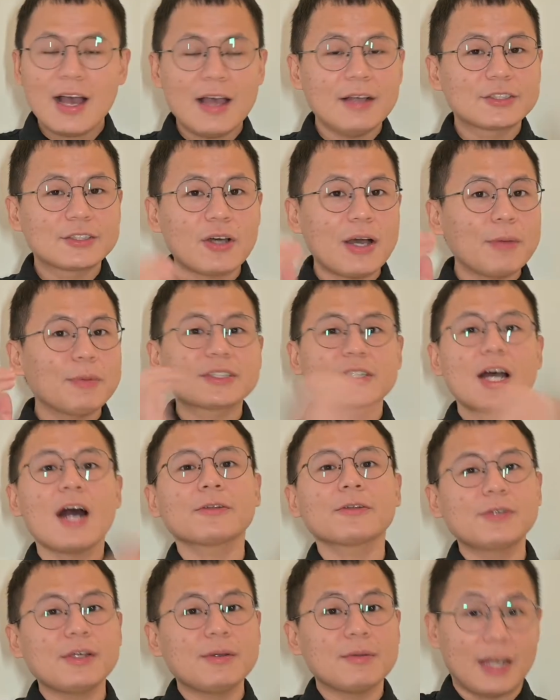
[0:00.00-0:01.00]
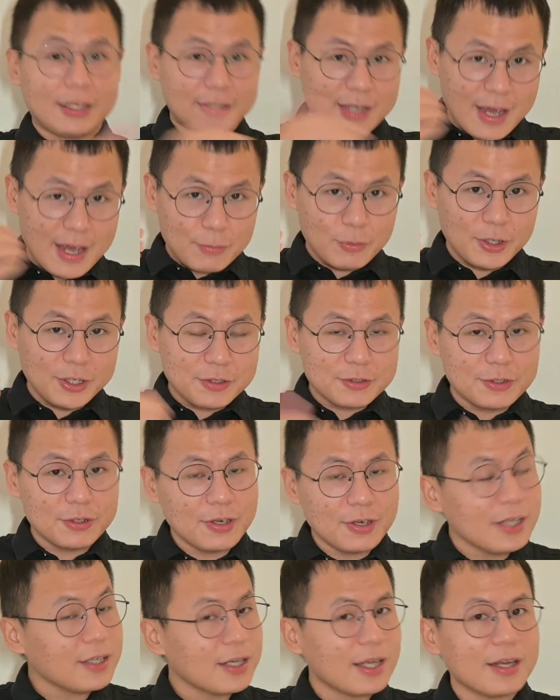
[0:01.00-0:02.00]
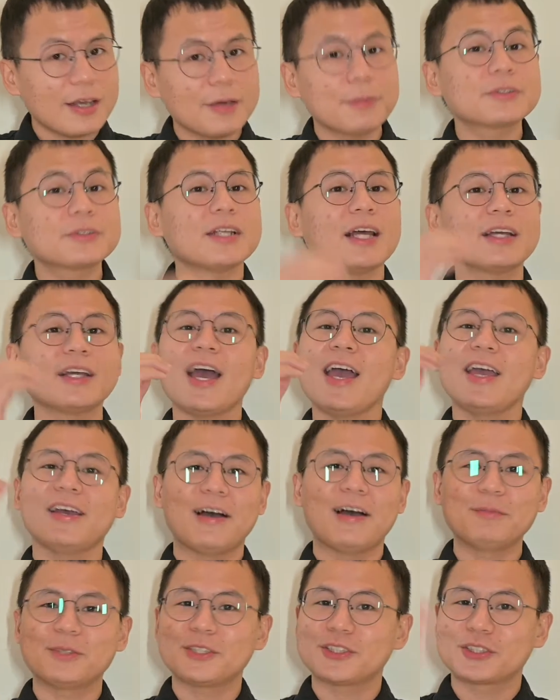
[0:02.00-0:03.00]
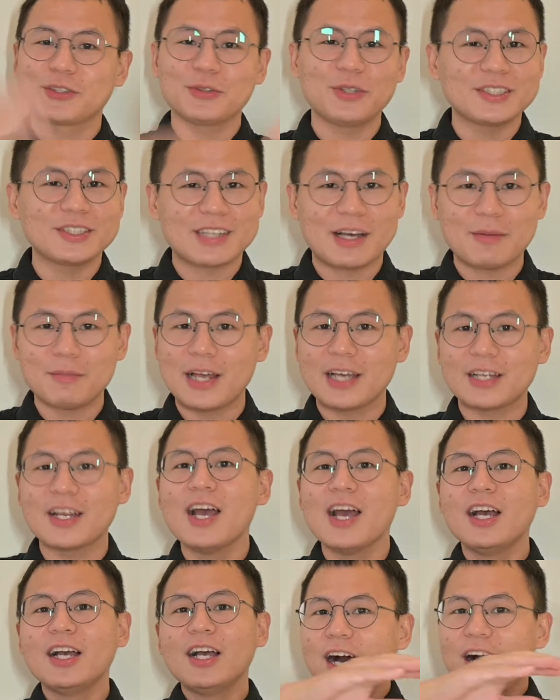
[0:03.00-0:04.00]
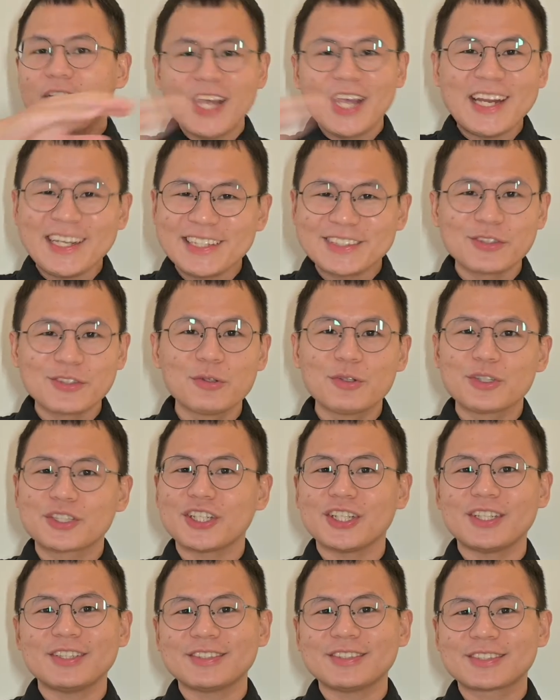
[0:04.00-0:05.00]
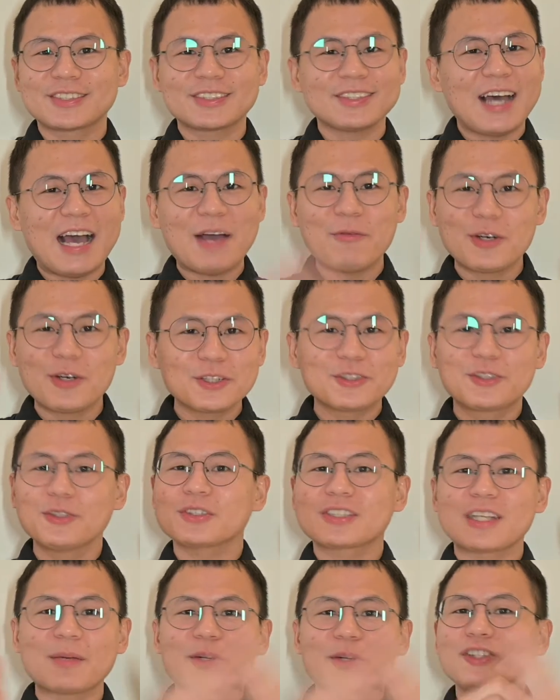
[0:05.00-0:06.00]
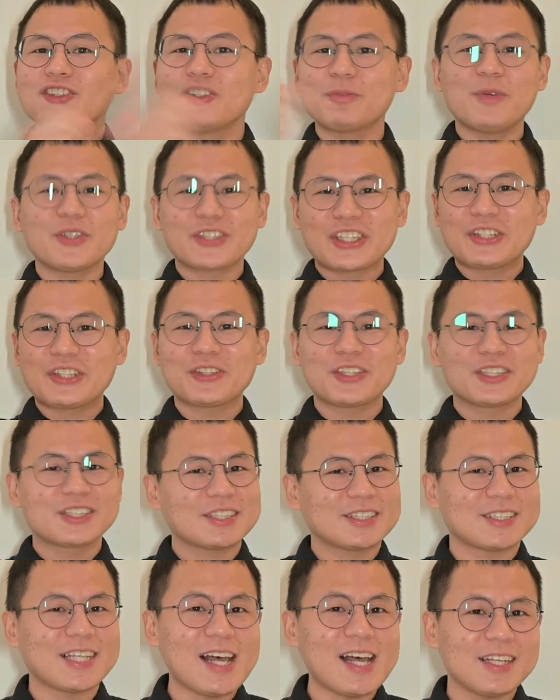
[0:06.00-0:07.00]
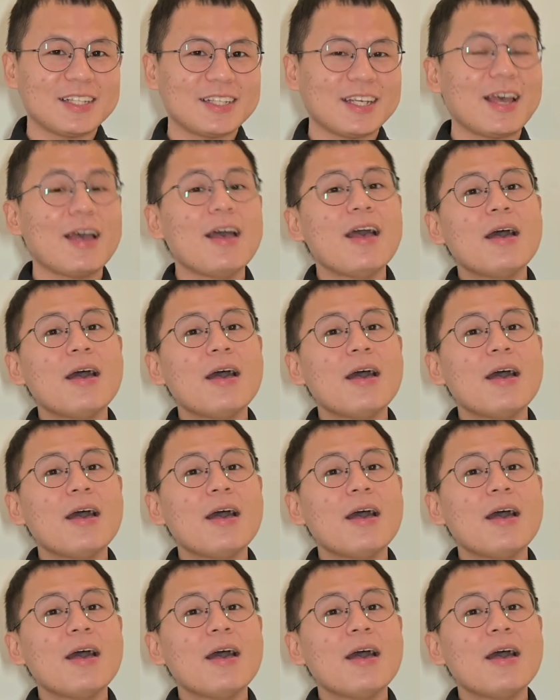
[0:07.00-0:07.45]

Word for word: And so I was talking to him like, hey, what are you doing? And he was like, hey, I'm just doing some like heating solutions. I want to do some contribution to the society.